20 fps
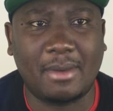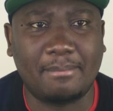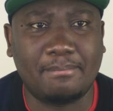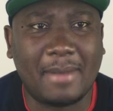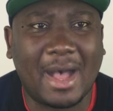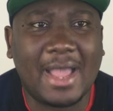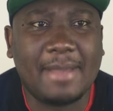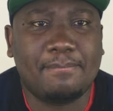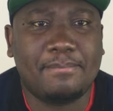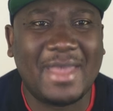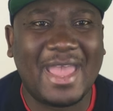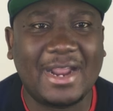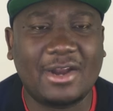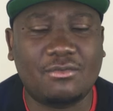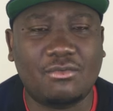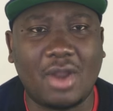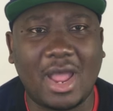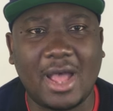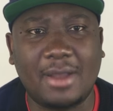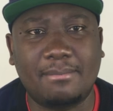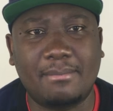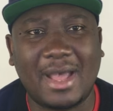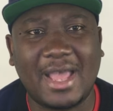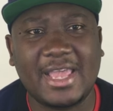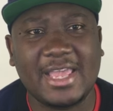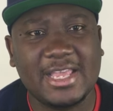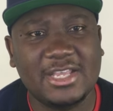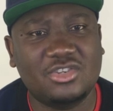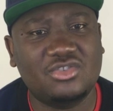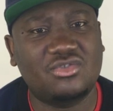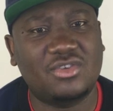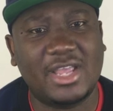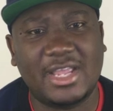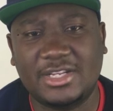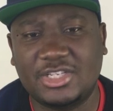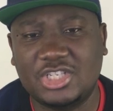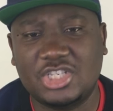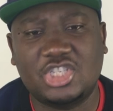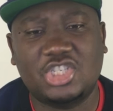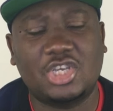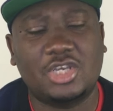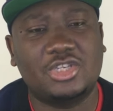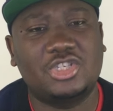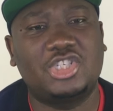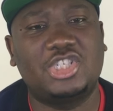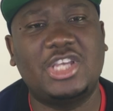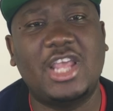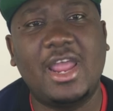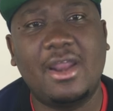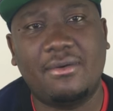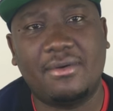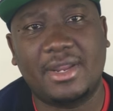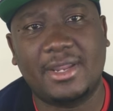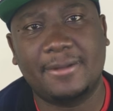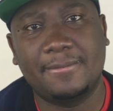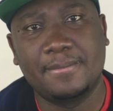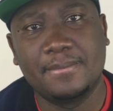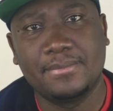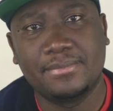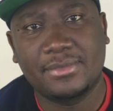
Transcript: my background, my history, and just sharing